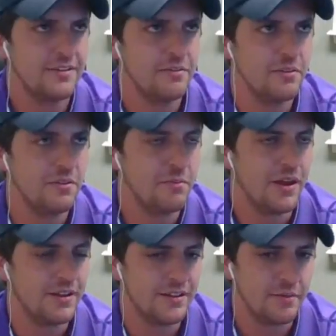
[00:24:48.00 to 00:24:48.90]
as
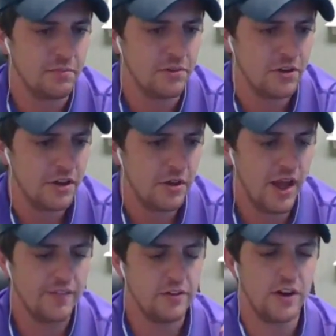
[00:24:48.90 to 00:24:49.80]
that example,
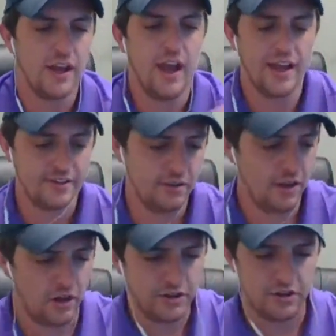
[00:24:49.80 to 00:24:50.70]
you have to. Okay, I guess
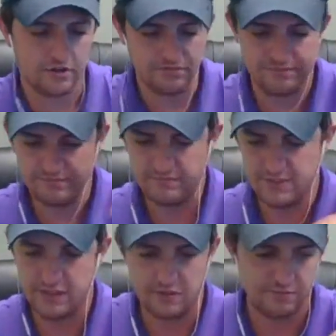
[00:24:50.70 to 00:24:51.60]
all your
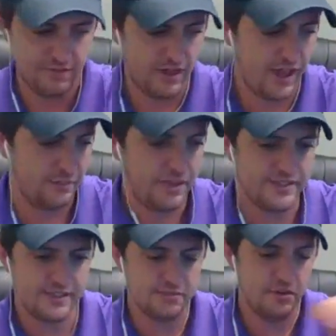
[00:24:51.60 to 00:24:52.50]

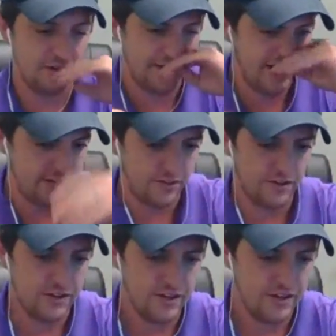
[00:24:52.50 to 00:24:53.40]
pieces them all
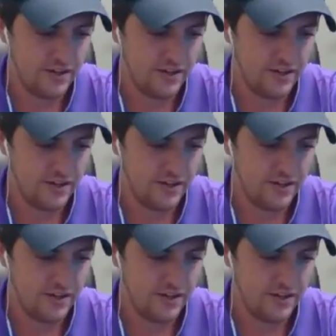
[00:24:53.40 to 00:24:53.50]
together.